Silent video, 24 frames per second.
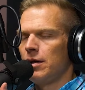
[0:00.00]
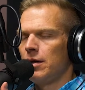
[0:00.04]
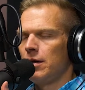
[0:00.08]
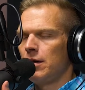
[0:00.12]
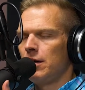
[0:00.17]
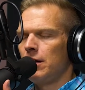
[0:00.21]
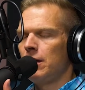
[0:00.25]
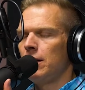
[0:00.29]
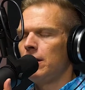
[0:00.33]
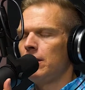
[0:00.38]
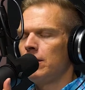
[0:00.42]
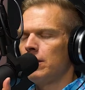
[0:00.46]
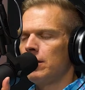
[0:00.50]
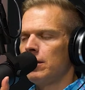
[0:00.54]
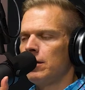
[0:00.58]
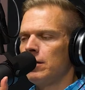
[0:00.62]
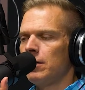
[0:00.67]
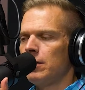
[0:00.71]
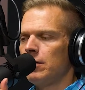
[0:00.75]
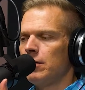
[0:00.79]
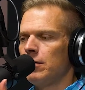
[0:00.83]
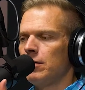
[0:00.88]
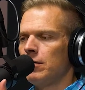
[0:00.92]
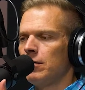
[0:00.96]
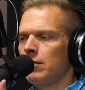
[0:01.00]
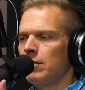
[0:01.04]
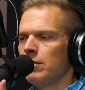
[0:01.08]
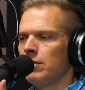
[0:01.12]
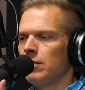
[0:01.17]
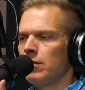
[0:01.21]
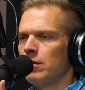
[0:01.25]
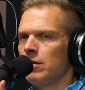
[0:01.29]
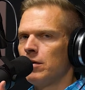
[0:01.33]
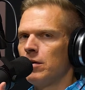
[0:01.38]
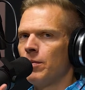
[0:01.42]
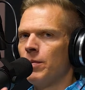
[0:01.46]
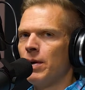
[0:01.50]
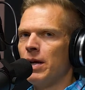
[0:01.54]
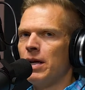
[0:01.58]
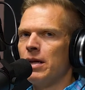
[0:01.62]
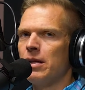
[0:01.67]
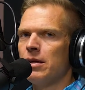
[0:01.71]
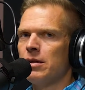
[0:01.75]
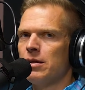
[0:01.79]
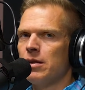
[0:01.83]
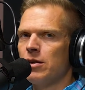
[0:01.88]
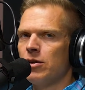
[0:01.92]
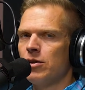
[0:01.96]
here,
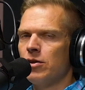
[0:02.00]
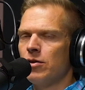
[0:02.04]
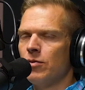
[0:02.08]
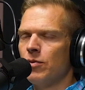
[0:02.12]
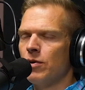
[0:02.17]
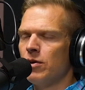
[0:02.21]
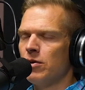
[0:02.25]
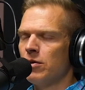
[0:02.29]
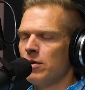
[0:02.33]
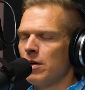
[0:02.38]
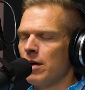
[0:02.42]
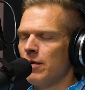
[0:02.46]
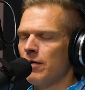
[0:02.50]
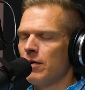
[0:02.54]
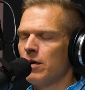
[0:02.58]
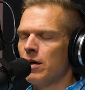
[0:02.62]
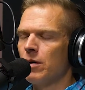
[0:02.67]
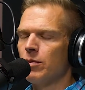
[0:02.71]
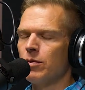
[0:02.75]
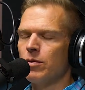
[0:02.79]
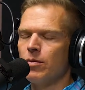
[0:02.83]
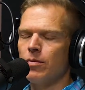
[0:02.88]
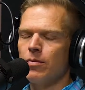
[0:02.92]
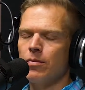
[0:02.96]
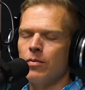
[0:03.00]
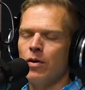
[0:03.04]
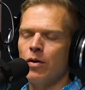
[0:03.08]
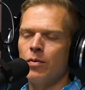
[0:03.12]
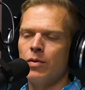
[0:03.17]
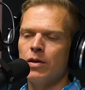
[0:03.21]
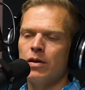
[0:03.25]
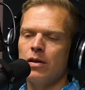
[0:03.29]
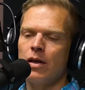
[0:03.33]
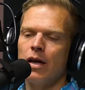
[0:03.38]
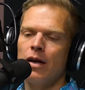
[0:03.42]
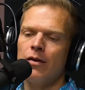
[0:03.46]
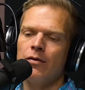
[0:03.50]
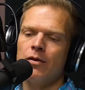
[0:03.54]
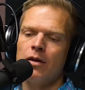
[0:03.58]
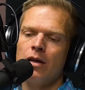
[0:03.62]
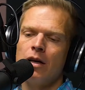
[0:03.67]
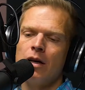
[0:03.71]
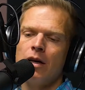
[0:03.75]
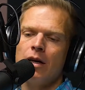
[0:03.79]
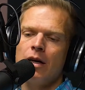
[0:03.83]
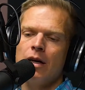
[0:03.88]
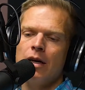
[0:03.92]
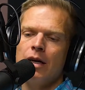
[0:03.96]
debating this issue, and we just have a couple moments left,
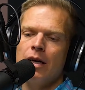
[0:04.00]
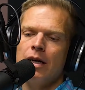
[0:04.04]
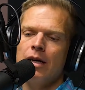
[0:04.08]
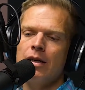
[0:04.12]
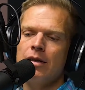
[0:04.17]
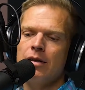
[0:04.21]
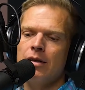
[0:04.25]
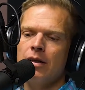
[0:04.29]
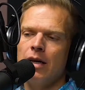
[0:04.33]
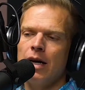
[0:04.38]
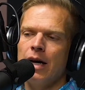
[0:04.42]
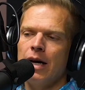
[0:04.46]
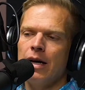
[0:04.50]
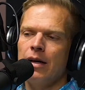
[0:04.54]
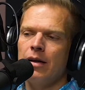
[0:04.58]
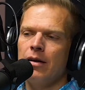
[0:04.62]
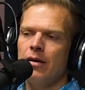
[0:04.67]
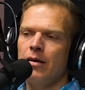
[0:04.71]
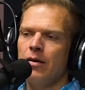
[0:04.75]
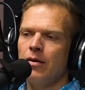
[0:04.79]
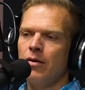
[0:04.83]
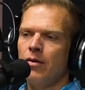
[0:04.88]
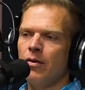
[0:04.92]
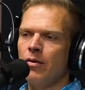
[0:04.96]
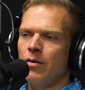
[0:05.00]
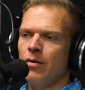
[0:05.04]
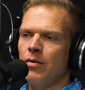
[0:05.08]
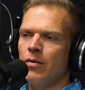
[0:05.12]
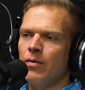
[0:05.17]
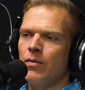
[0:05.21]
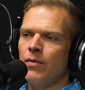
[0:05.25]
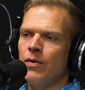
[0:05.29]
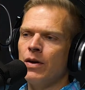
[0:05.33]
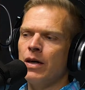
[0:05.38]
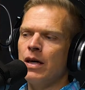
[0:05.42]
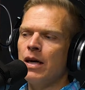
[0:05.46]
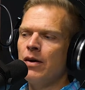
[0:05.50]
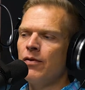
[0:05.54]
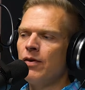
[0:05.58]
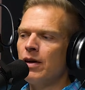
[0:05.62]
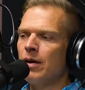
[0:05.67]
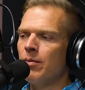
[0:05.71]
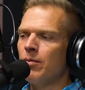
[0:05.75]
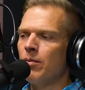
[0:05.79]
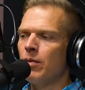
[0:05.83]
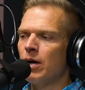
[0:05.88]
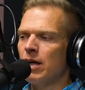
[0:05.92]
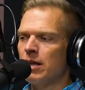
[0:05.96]
is that
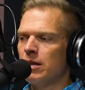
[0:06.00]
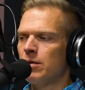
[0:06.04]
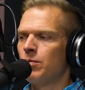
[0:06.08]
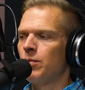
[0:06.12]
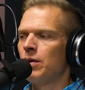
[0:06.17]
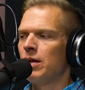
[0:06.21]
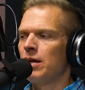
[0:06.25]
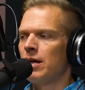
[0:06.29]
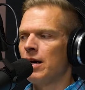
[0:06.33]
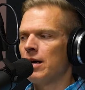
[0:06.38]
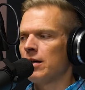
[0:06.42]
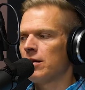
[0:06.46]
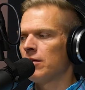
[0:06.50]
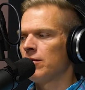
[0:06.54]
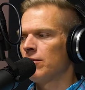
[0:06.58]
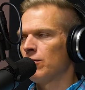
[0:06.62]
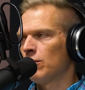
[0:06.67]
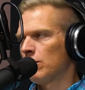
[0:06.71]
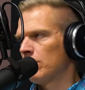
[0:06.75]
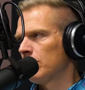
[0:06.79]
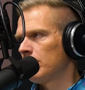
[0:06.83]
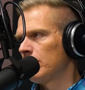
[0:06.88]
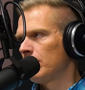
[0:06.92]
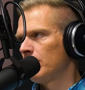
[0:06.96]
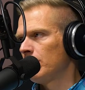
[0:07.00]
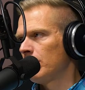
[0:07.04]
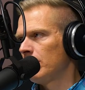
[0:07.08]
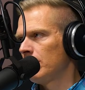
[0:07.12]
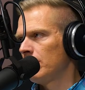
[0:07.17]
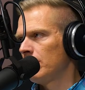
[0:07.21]
giving must be an act of worship.